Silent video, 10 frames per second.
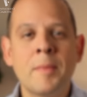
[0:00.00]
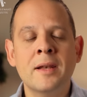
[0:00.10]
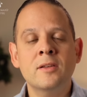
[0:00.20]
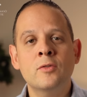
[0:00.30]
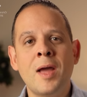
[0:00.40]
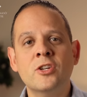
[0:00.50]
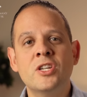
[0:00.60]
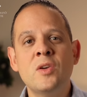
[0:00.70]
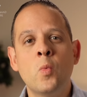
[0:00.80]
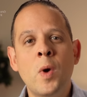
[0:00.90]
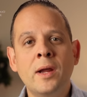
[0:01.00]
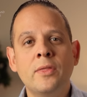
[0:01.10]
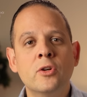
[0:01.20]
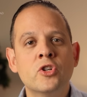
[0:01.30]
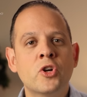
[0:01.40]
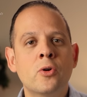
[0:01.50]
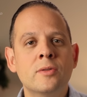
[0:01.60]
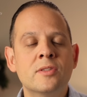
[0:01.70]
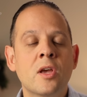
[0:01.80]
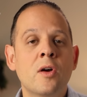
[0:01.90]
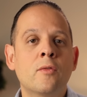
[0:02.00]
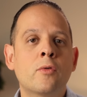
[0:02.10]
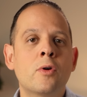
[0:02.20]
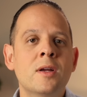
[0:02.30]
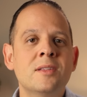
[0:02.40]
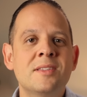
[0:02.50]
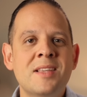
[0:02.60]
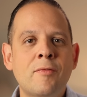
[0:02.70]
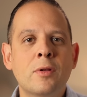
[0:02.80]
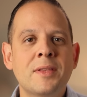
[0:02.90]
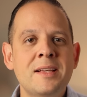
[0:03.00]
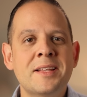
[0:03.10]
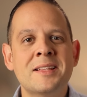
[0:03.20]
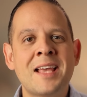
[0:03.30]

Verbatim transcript: men to actually wear their shirts for several days at a